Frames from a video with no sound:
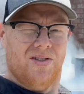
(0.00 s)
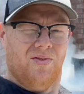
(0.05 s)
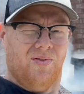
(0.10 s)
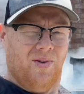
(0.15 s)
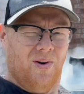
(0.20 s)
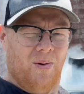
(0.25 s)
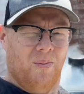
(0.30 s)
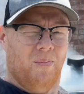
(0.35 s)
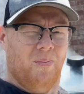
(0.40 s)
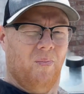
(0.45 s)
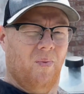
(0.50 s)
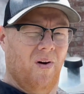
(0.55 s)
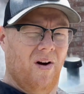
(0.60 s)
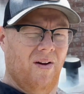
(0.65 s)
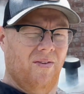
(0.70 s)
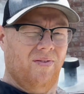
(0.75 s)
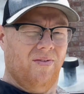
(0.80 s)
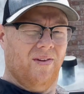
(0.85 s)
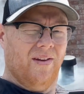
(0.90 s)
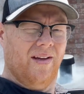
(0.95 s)
for
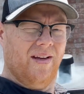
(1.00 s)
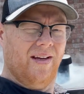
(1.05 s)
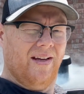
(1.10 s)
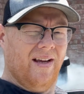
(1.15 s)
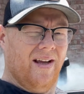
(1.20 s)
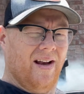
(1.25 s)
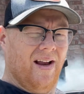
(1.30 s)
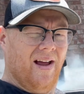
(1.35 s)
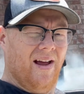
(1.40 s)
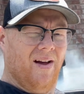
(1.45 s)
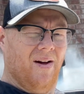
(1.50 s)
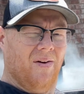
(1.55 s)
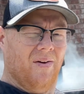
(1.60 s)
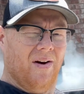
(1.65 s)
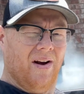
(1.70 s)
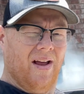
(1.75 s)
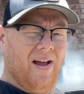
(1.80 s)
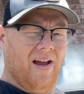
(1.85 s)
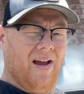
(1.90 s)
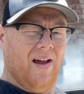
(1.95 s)
roughly an hour
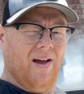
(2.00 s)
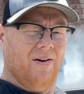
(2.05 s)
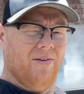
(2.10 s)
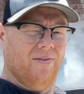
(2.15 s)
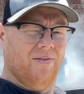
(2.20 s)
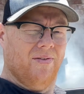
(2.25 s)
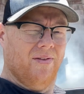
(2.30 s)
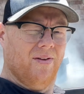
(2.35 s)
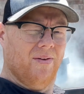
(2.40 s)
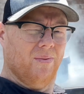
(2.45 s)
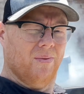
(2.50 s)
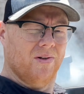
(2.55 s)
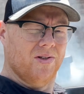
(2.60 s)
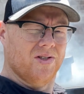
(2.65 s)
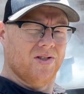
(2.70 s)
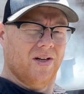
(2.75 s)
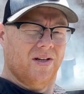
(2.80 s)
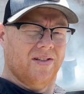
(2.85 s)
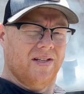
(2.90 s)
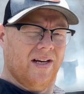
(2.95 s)
and a half. We're
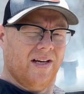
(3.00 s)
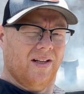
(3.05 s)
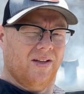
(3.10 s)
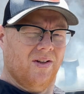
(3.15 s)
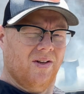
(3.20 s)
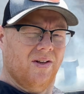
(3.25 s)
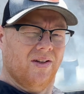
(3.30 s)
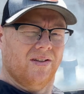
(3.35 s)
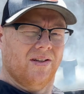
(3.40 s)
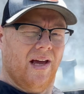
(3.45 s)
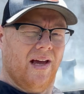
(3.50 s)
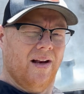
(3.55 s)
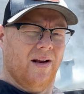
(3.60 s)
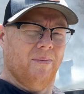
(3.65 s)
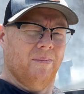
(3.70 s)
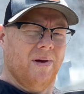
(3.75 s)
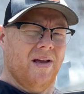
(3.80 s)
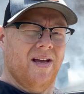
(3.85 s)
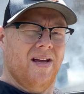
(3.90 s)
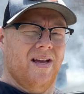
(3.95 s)
just gonna take a look at
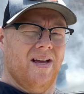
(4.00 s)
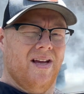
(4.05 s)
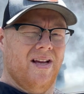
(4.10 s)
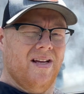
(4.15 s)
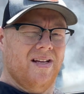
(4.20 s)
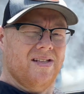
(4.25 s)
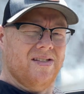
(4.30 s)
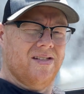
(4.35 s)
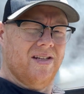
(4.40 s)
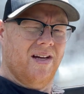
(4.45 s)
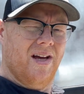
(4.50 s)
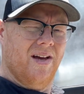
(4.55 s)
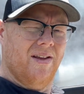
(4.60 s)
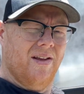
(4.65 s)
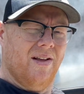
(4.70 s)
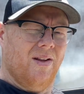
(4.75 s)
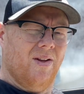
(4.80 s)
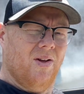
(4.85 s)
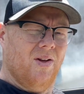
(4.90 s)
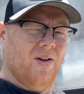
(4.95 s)
them, see how
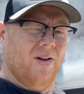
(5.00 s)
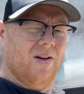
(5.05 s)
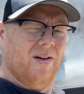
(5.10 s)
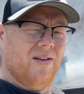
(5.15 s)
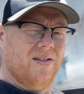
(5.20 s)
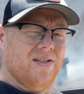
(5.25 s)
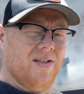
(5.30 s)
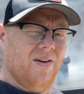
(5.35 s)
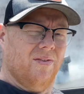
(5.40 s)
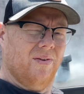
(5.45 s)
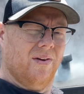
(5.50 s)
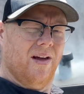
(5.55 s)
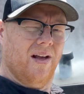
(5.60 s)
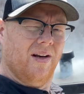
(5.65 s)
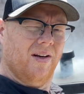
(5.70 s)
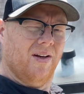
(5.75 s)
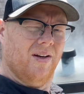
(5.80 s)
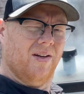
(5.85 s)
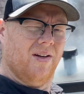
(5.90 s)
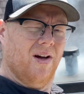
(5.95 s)
they look, see if we got
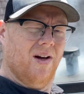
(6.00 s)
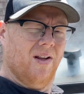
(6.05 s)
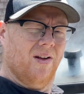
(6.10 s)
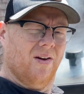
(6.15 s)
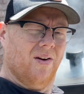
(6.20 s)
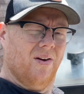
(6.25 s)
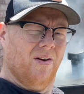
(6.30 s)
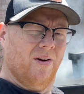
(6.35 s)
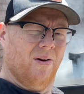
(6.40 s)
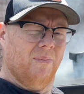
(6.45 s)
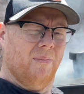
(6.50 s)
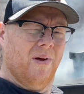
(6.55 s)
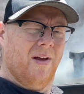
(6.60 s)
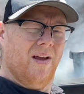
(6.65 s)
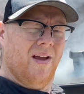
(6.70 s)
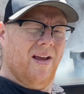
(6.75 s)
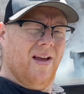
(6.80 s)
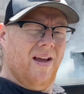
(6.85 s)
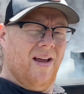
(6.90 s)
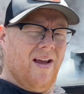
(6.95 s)
a good color on them,
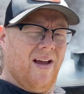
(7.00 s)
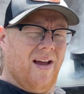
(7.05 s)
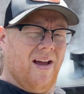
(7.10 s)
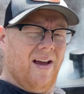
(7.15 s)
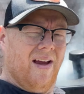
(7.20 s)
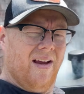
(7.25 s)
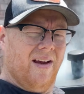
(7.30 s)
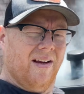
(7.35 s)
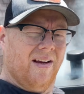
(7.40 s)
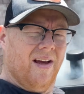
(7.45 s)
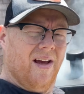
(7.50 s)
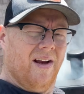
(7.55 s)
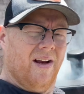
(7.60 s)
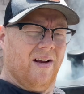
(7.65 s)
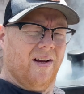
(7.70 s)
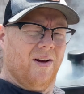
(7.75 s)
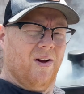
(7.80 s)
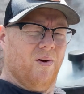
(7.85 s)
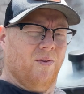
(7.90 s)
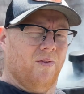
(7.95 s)
and kind
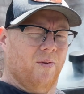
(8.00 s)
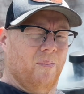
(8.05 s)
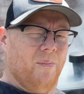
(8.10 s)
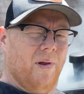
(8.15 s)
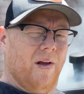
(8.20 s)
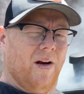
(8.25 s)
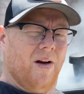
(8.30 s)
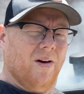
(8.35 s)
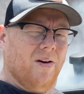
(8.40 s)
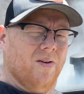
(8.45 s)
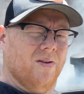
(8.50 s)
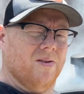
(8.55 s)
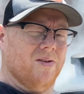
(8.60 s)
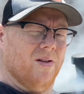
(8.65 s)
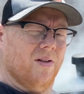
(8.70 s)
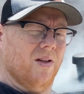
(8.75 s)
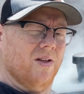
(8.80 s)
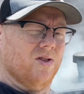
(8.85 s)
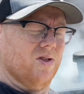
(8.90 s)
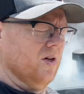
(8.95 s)
of go from there.
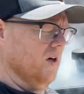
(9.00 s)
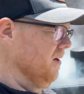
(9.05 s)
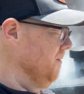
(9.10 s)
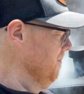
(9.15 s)
So let's check